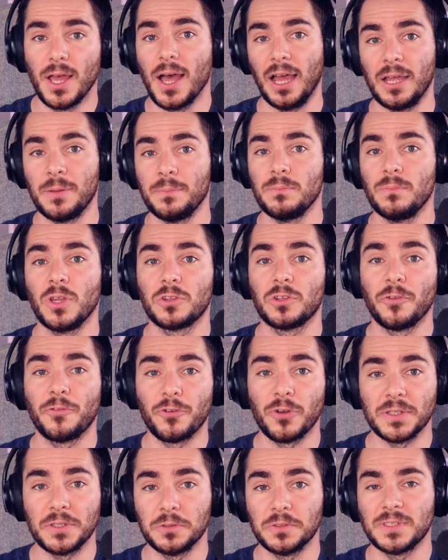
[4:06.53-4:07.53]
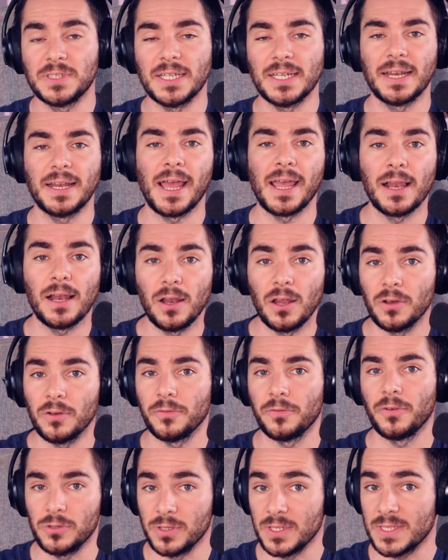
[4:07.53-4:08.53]
I am not afraid to say that I
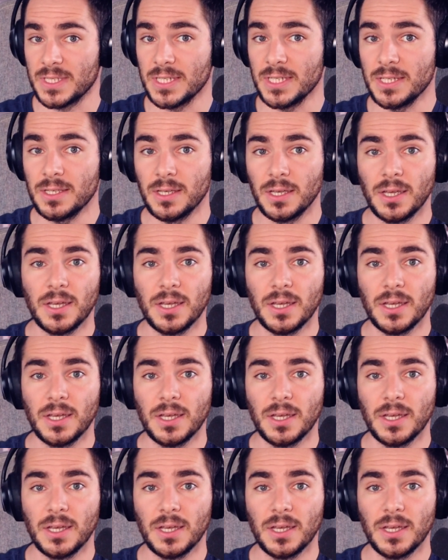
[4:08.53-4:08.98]
love Unity.